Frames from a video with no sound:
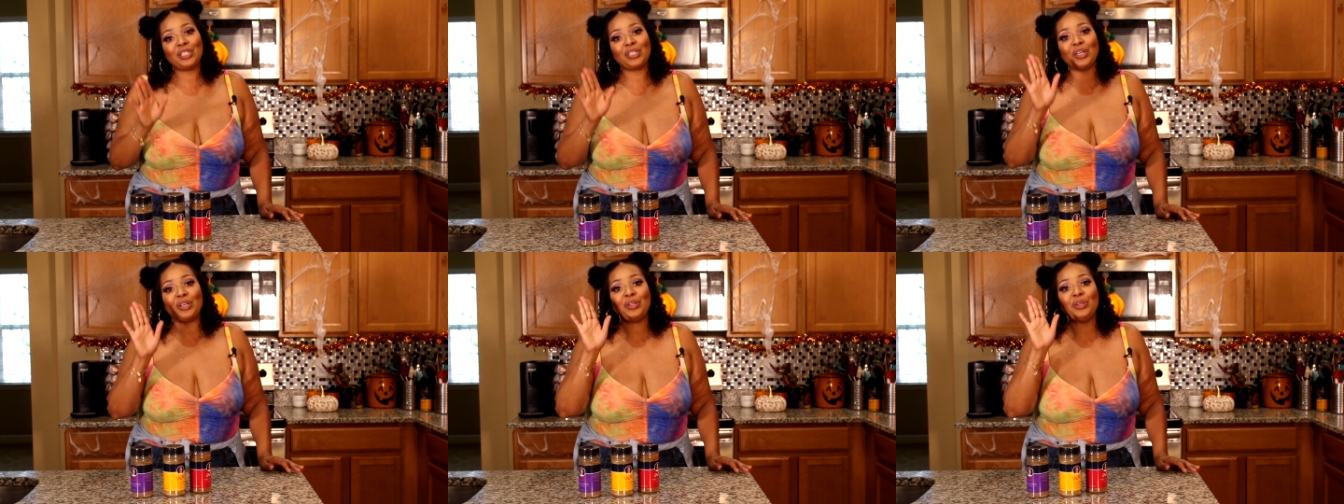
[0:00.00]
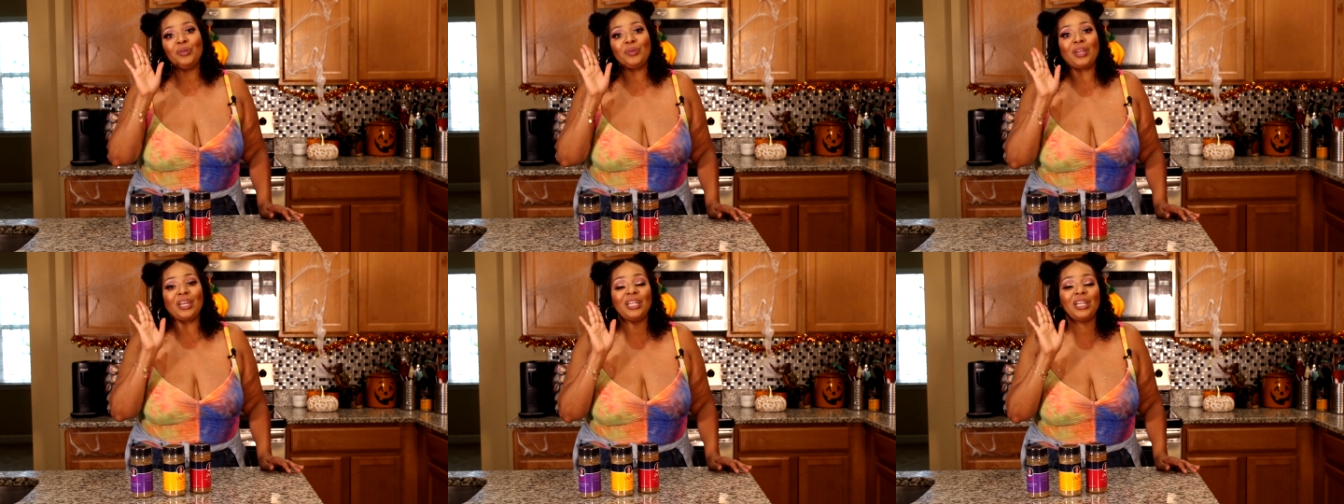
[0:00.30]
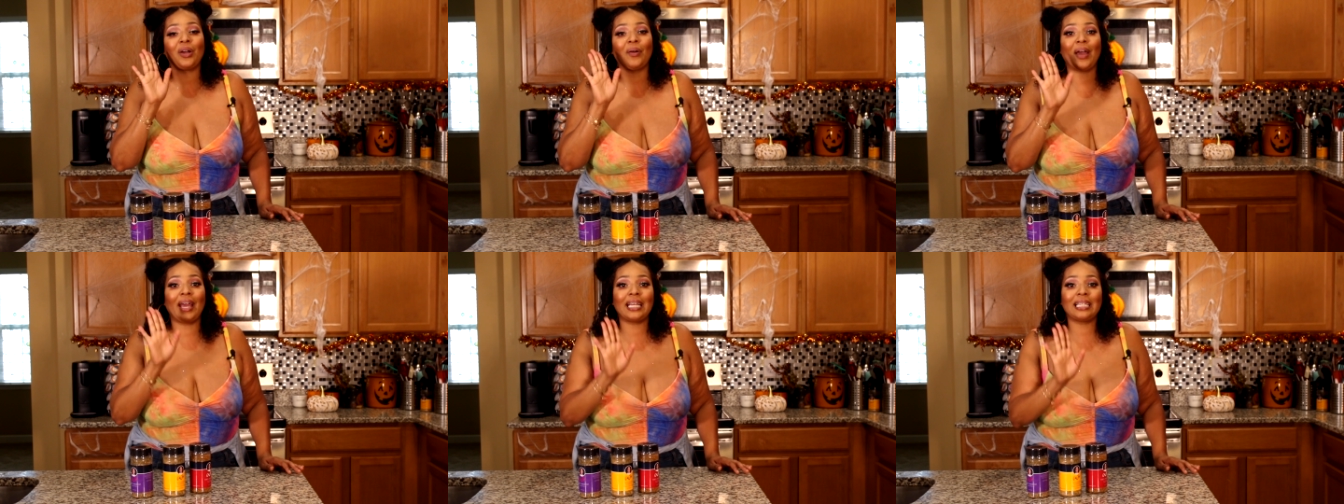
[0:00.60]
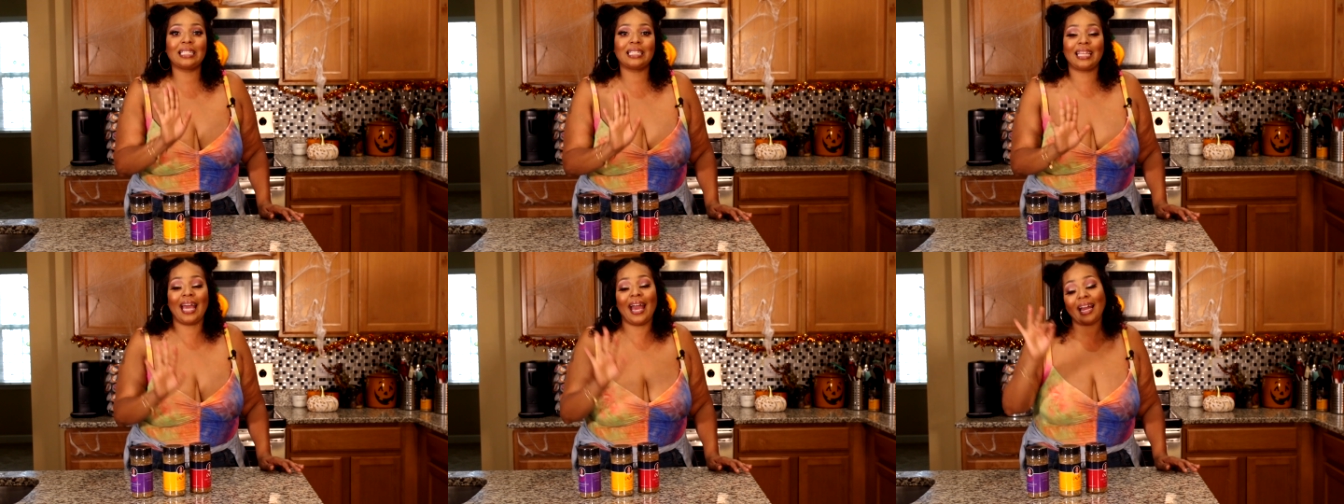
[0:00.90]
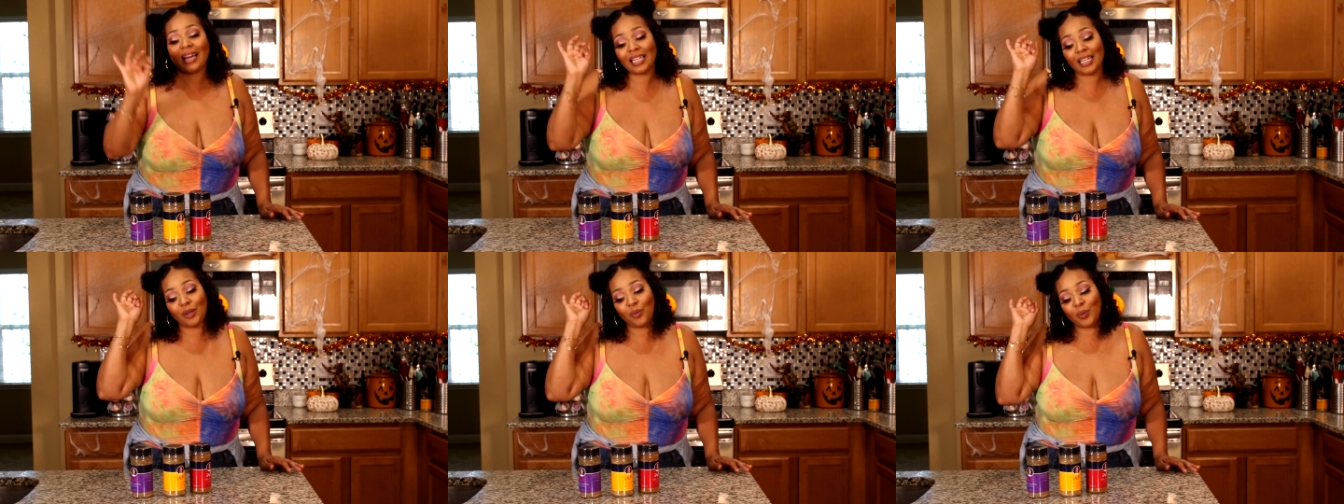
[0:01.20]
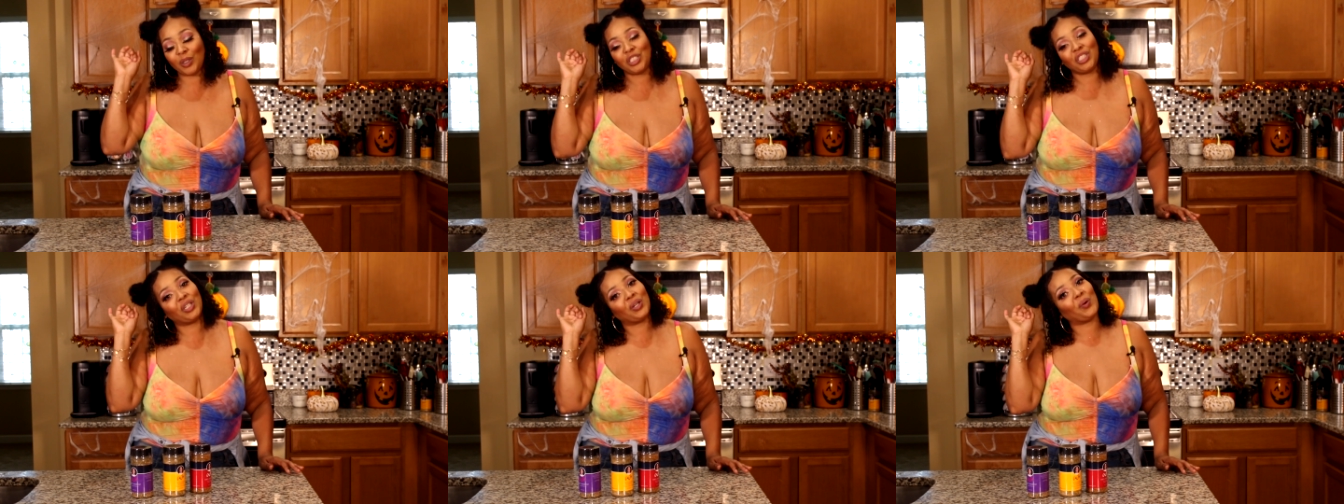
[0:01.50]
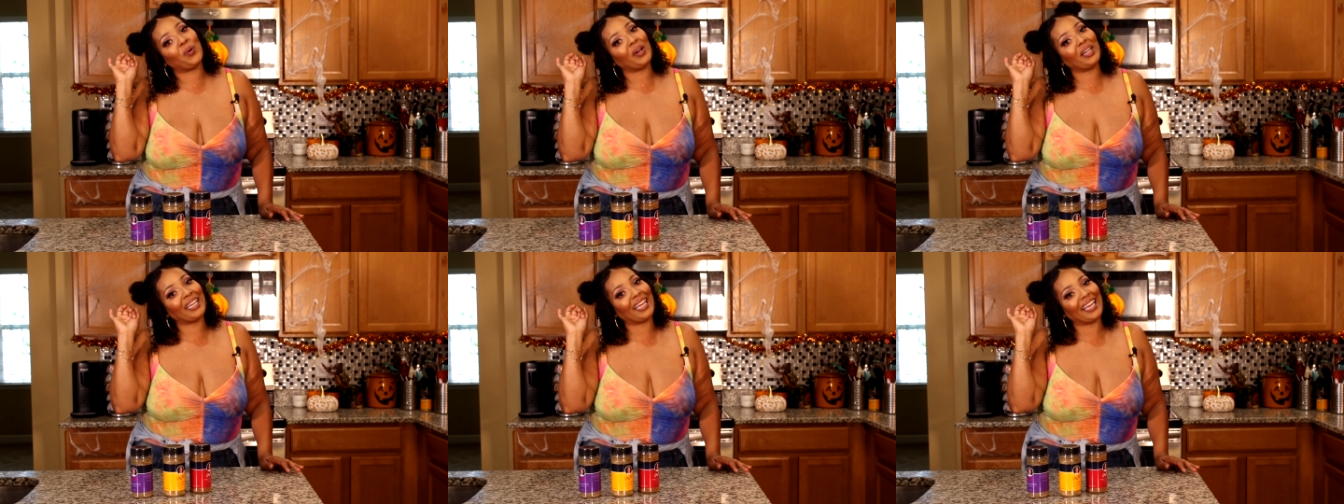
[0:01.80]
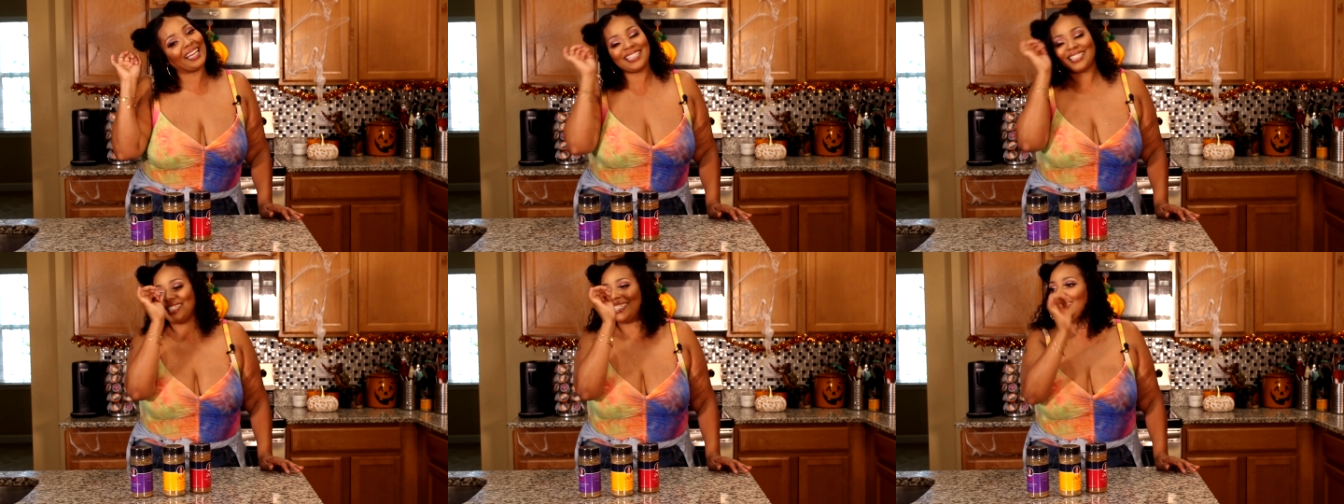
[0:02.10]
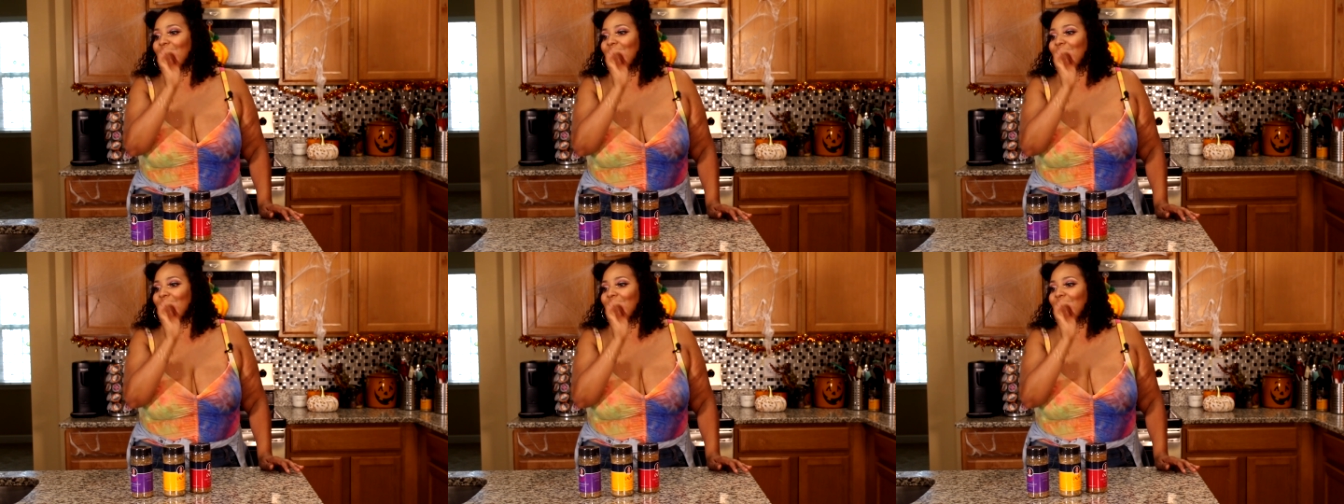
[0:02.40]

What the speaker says: so you can know exactly what you're going to get.